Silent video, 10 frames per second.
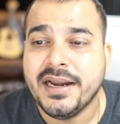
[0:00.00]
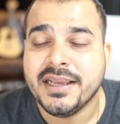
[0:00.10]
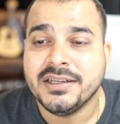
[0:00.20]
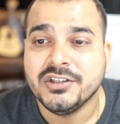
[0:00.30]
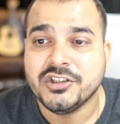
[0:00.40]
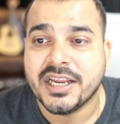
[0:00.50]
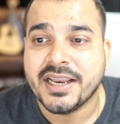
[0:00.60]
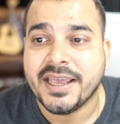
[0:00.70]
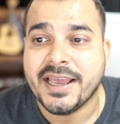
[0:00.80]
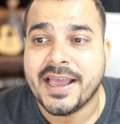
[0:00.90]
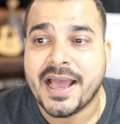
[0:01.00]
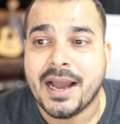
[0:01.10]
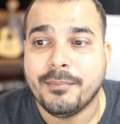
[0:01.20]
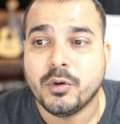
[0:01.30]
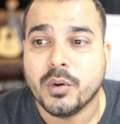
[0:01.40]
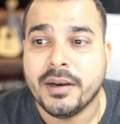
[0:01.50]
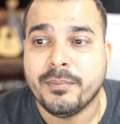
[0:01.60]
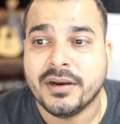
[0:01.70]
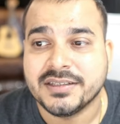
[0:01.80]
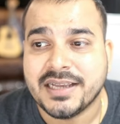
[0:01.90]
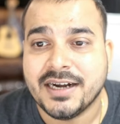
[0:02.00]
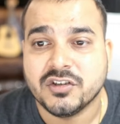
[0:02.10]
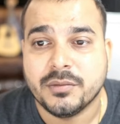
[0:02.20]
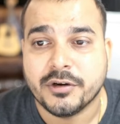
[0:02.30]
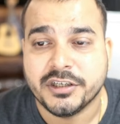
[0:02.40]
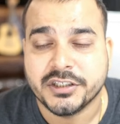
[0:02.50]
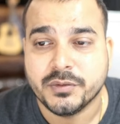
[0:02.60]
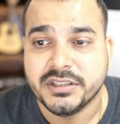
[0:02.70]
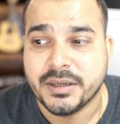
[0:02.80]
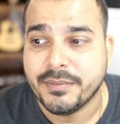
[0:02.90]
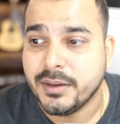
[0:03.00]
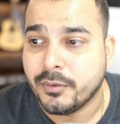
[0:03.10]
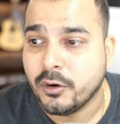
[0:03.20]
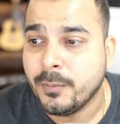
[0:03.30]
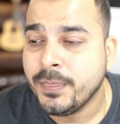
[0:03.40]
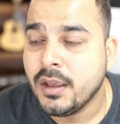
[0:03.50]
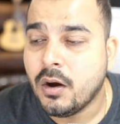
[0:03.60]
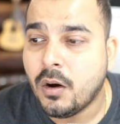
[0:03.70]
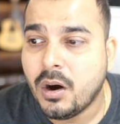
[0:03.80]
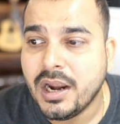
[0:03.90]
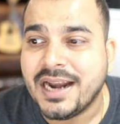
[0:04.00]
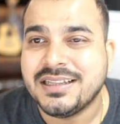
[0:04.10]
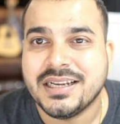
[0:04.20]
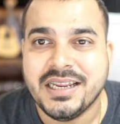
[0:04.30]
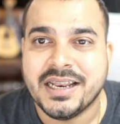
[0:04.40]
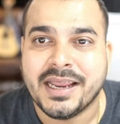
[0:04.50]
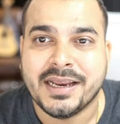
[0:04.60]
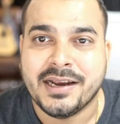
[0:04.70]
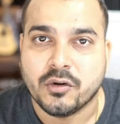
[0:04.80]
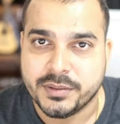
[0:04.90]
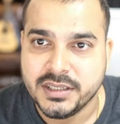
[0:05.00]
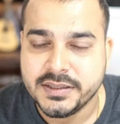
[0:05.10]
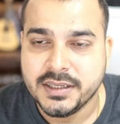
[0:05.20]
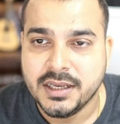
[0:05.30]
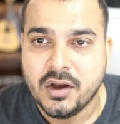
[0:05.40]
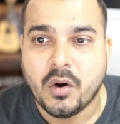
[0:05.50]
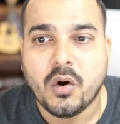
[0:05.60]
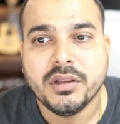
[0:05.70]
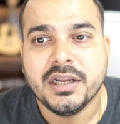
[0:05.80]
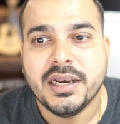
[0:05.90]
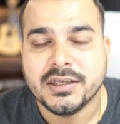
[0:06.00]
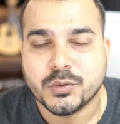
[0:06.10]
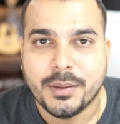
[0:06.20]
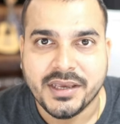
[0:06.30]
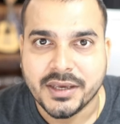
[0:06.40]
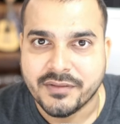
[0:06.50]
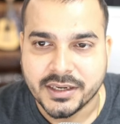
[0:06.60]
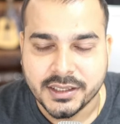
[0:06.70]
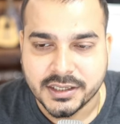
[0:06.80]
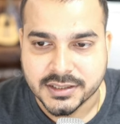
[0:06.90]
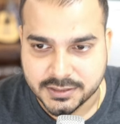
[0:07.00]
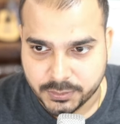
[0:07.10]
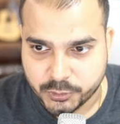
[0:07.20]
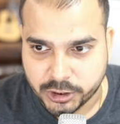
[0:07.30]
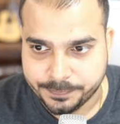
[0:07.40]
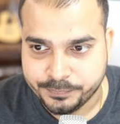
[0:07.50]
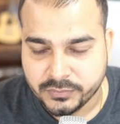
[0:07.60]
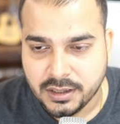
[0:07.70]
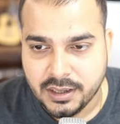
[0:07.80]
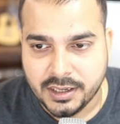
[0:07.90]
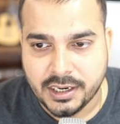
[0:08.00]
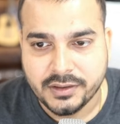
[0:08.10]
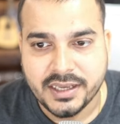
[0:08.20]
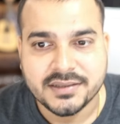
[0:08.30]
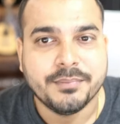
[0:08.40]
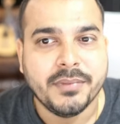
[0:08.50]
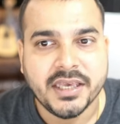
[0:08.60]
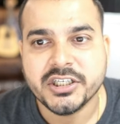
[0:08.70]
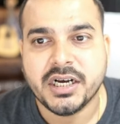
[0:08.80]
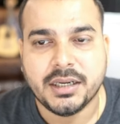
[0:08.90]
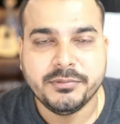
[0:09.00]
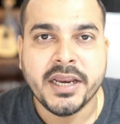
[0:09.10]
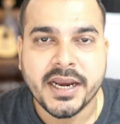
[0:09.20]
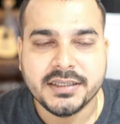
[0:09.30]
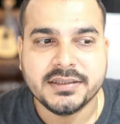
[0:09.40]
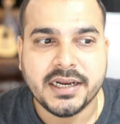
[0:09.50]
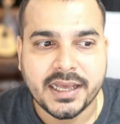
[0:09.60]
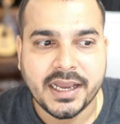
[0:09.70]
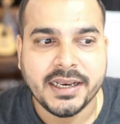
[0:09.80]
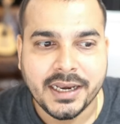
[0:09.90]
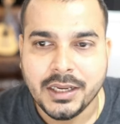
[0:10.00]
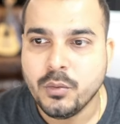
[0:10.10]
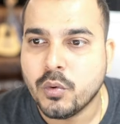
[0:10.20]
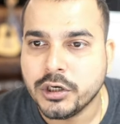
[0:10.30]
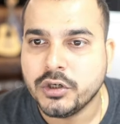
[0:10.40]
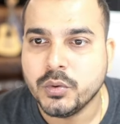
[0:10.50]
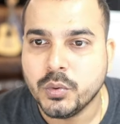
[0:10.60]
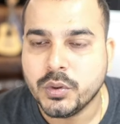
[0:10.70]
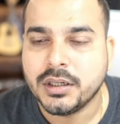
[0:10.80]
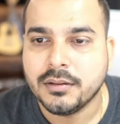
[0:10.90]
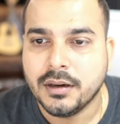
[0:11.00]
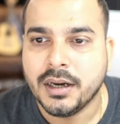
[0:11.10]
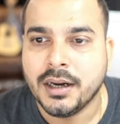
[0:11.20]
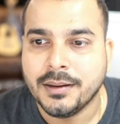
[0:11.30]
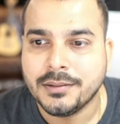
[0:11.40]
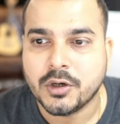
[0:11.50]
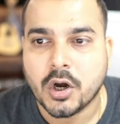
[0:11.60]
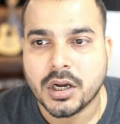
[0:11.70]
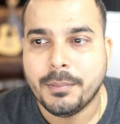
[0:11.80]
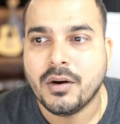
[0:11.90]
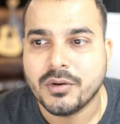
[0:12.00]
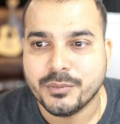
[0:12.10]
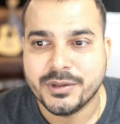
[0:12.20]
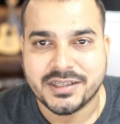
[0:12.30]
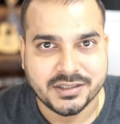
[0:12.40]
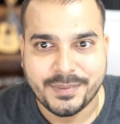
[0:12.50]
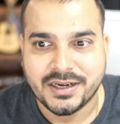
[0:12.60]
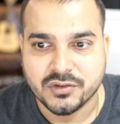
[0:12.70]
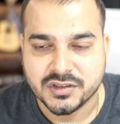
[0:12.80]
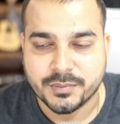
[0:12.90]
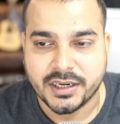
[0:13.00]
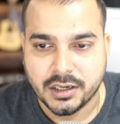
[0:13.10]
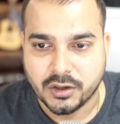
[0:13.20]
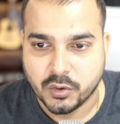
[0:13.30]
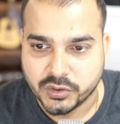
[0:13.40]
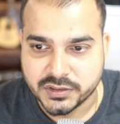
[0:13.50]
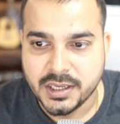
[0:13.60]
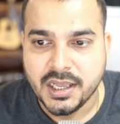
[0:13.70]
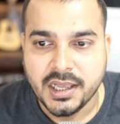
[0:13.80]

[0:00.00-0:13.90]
building Gen AI app 12 plus hands-on projects with Gemini Pro, all at 399 rupees. All the links will be given in the description. Now there are some major updates that I really want to uh, talk about with respect to this particular course.